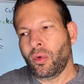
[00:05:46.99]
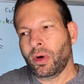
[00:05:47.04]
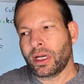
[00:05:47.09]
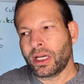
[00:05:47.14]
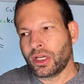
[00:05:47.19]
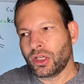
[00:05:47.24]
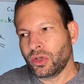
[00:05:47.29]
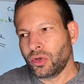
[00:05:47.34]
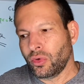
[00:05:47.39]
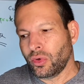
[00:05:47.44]
want
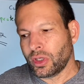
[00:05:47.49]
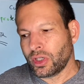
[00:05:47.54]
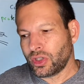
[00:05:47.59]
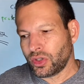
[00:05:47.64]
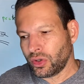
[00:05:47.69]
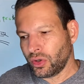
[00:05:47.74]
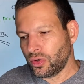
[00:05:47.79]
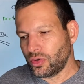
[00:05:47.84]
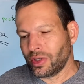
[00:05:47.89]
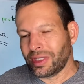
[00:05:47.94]
to do a
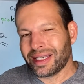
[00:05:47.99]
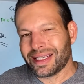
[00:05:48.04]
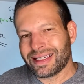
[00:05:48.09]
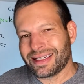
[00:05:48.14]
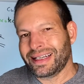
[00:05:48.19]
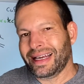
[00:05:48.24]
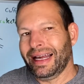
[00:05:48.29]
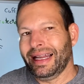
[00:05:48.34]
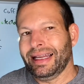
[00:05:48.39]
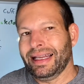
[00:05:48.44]
surgery that's
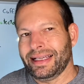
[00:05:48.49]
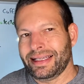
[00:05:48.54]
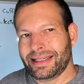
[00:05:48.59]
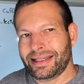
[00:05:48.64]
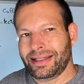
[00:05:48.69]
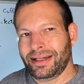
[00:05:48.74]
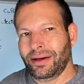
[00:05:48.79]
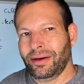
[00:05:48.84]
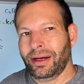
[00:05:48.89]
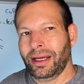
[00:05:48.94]
not
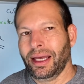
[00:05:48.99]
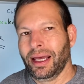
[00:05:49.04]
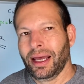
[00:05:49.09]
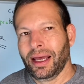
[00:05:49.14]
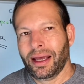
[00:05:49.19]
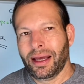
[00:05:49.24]
necessary.